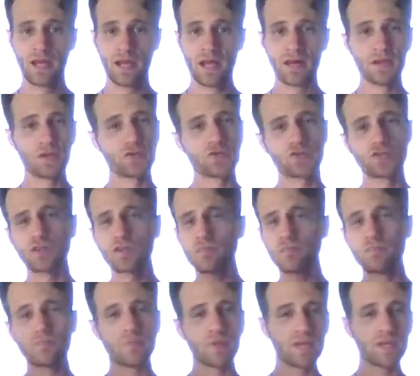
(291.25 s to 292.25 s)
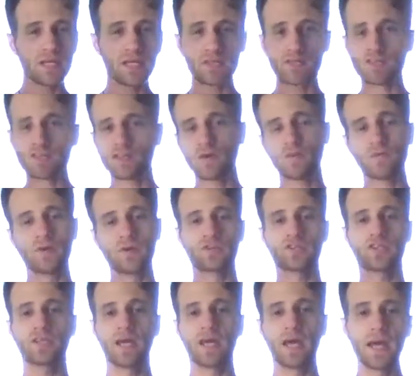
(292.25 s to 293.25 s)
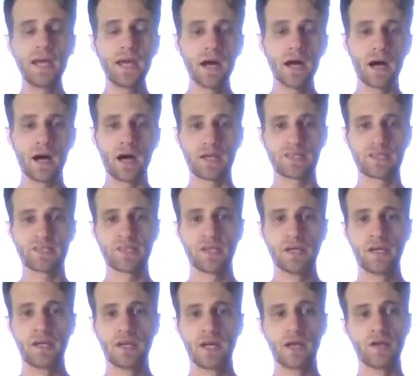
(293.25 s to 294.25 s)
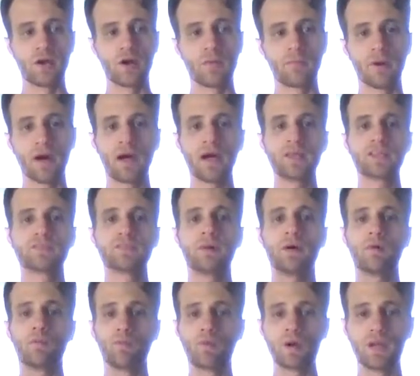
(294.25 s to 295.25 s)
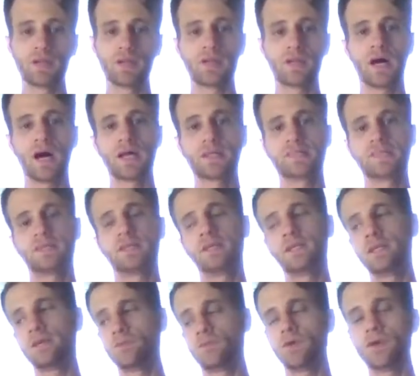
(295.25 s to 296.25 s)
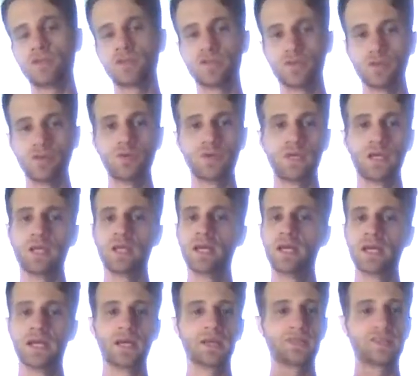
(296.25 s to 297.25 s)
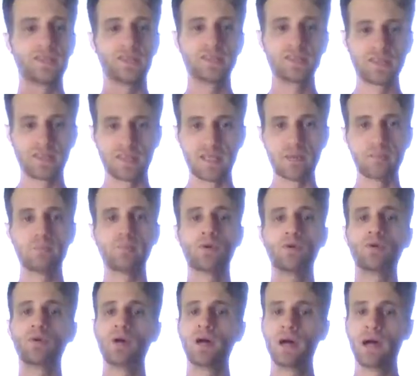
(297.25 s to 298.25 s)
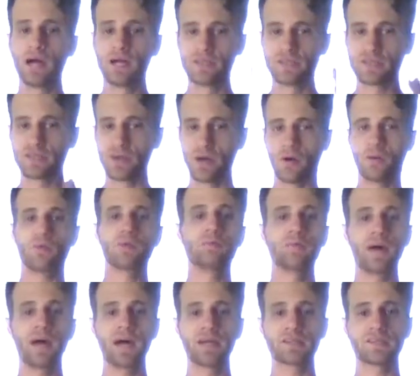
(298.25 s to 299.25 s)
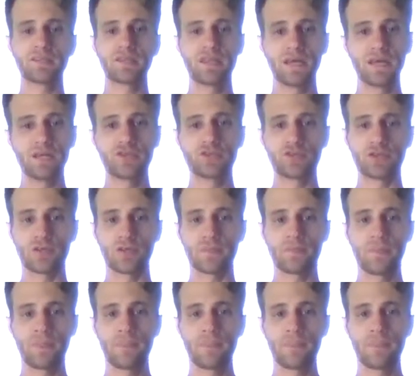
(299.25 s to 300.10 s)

And it shouldn't be so much chaos in our minds about what not to eat and what to eat. It's as simple as going back to nature.